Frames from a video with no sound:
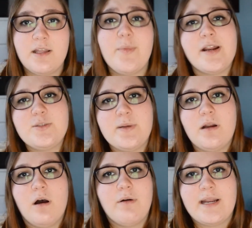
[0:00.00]
Their
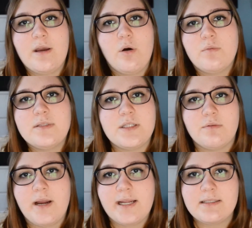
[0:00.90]
management already owns the
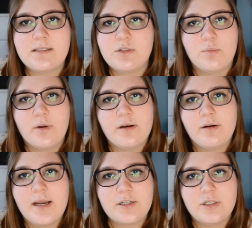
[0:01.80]
rights to One
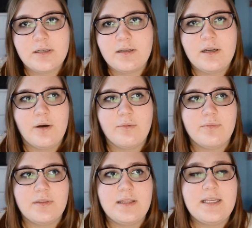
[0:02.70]
Direction, you know,
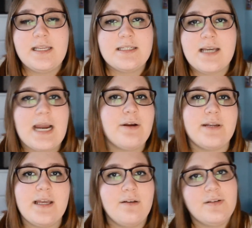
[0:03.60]
the
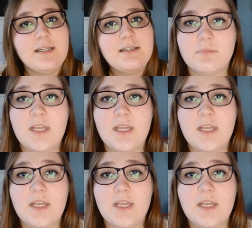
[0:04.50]
entirety of it.